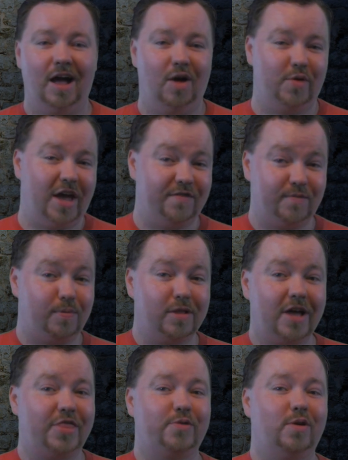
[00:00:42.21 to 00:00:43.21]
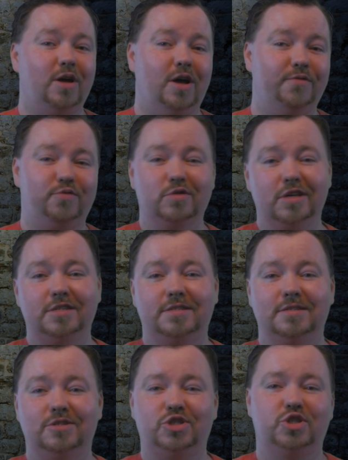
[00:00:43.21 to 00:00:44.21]
We have a plethora of
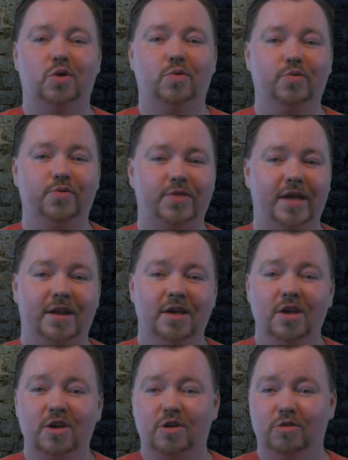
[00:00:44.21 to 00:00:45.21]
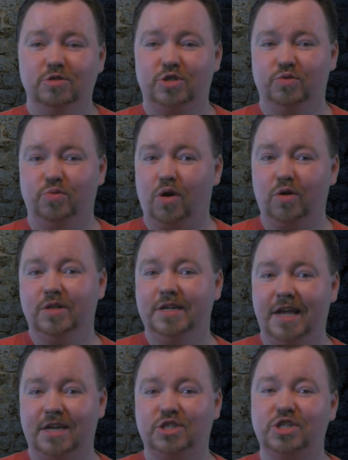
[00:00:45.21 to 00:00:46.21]
releases shown that goes through early
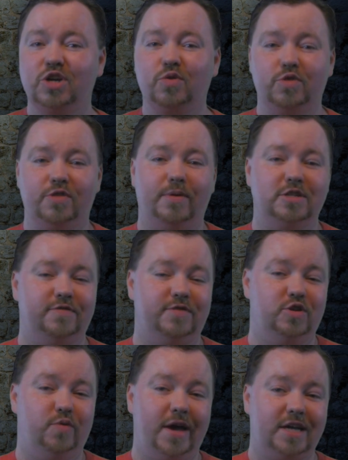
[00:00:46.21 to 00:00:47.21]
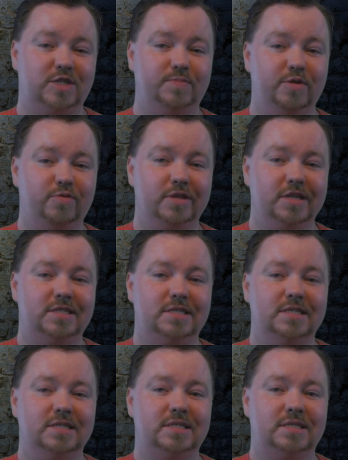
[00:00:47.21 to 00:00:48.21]
next year with a bunch of the new X-Men
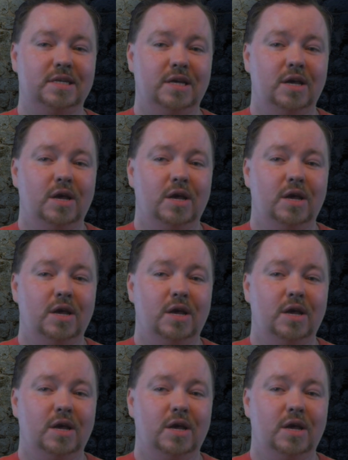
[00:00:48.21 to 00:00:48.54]
releases,